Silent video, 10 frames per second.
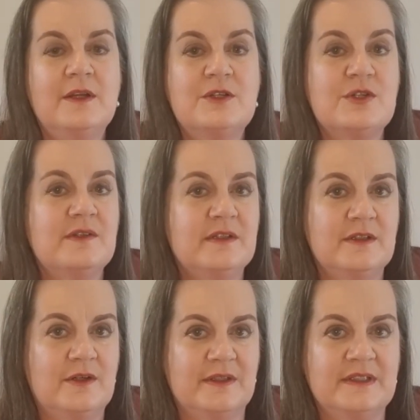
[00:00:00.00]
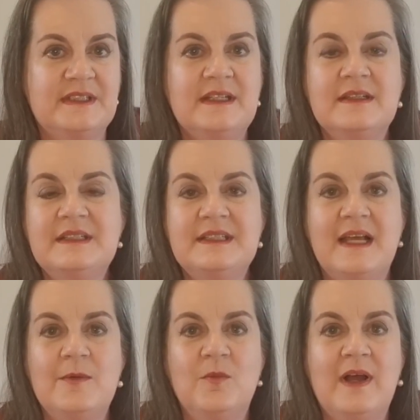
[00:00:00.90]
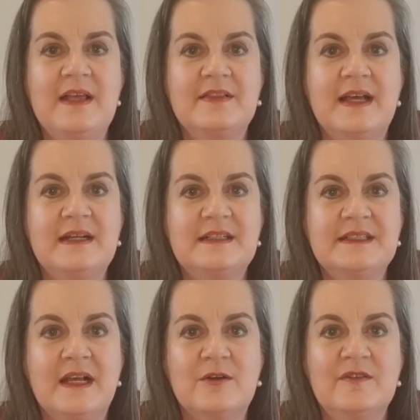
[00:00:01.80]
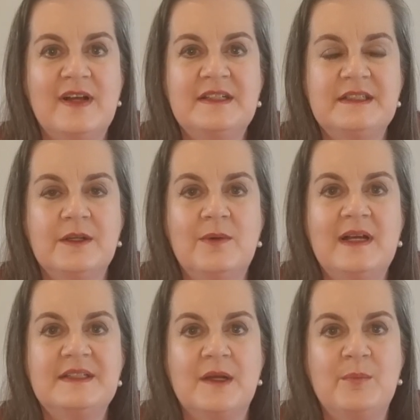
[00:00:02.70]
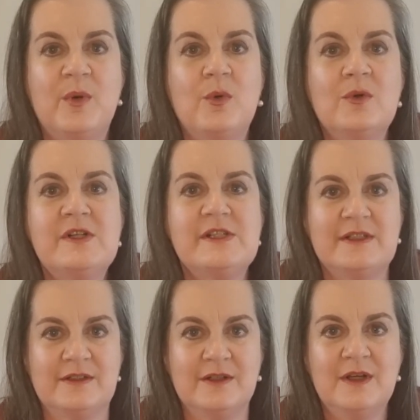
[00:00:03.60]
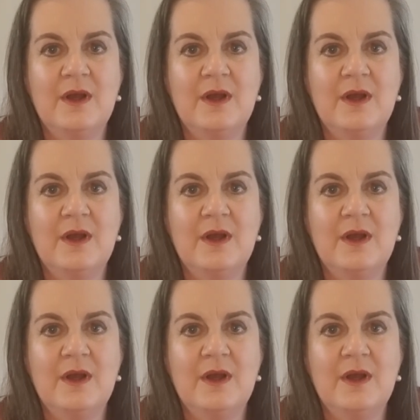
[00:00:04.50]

to the gods in the same way that a sacrifice is always a portion